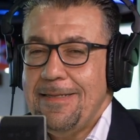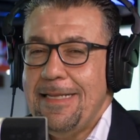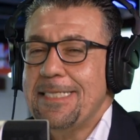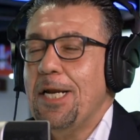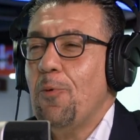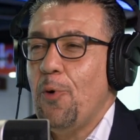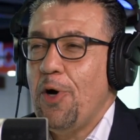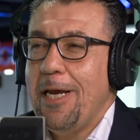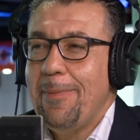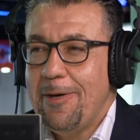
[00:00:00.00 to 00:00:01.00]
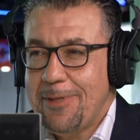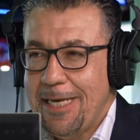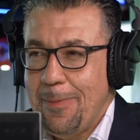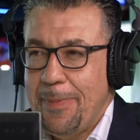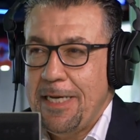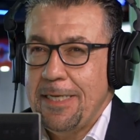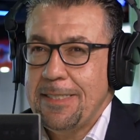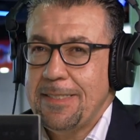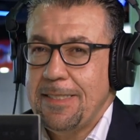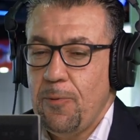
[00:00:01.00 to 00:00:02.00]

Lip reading: let's not worry about that, because